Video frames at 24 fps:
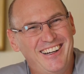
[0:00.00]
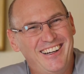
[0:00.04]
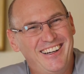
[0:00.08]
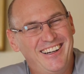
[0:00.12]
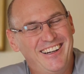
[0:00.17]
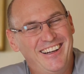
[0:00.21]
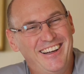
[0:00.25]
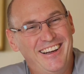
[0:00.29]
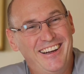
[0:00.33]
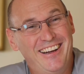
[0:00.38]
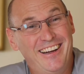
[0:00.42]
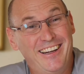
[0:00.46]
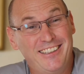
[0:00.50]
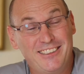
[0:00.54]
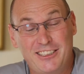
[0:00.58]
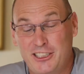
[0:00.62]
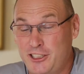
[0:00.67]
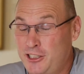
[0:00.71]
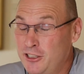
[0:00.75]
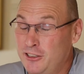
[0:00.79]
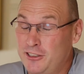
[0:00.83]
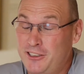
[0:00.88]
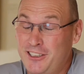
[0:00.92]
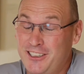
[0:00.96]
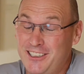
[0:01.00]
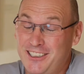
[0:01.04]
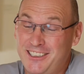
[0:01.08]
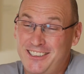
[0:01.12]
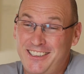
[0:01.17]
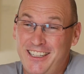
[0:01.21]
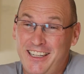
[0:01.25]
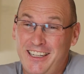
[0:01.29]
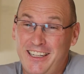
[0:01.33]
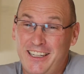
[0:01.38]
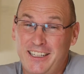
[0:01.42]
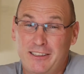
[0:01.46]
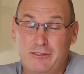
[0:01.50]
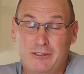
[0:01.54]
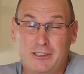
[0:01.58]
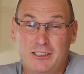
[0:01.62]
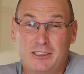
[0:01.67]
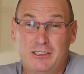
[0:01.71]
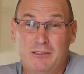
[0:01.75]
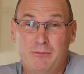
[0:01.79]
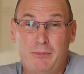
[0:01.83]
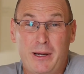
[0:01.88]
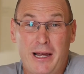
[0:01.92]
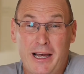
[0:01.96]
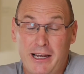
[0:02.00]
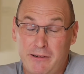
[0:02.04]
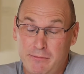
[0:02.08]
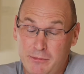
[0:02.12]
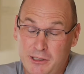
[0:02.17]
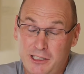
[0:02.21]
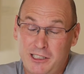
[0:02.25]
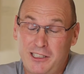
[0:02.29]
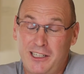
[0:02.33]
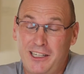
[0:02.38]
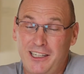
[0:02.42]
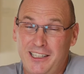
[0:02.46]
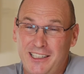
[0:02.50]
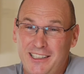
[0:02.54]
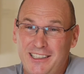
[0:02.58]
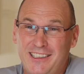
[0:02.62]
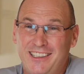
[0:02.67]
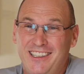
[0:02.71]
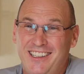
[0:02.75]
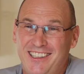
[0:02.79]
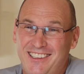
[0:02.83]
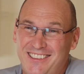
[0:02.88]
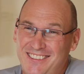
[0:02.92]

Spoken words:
and still to this day it was a bad mistake.